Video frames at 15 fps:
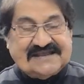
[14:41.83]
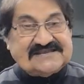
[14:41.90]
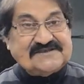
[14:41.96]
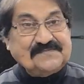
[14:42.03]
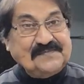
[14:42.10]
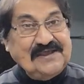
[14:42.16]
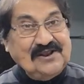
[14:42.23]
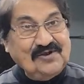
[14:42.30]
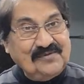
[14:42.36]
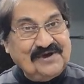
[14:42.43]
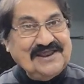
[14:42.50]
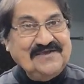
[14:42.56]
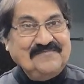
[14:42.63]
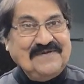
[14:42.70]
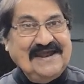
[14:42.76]

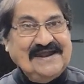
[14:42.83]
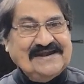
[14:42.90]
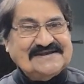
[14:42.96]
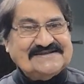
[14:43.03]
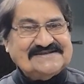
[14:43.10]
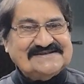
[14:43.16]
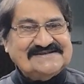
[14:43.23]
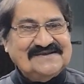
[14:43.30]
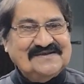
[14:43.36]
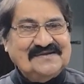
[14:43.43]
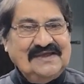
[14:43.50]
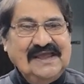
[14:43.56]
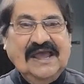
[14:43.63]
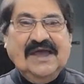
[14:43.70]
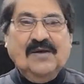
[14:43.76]
Spillover effects,
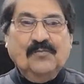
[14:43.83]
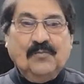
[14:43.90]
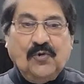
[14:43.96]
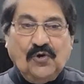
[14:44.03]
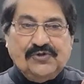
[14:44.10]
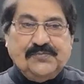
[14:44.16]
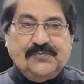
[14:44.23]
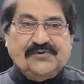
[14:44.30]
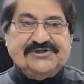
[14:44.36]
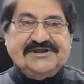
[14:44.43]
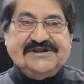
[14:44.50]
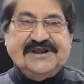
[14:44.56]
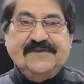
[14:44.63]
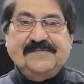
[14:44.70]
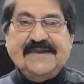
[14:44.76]
both
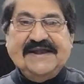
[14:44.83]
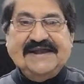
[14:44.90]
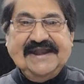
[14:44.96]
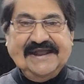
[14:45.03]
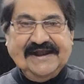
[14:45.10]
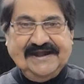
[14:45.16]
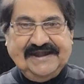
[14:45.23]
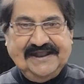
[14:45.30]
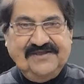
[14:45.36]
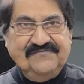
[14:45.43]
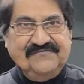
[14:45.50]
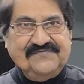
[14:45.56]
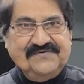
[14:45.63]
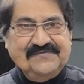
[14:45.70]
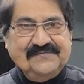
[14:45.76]
positive and
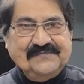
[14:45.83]
negative,